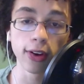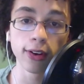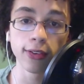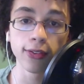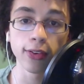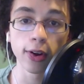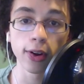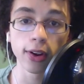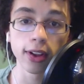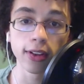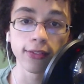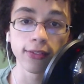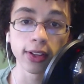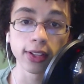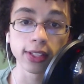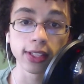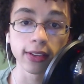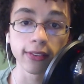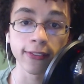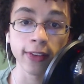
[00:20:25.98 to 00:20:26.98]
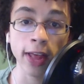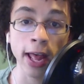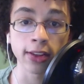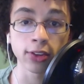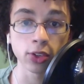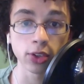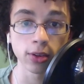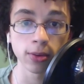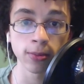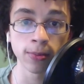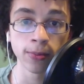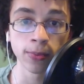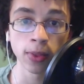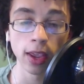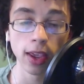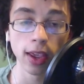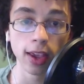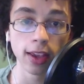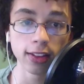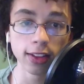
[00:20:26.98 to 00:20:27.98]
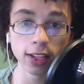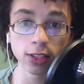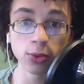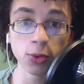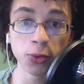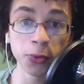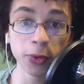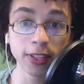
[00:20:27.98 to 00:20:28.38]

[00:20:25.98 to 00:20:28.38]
convincing fashion. And that's what we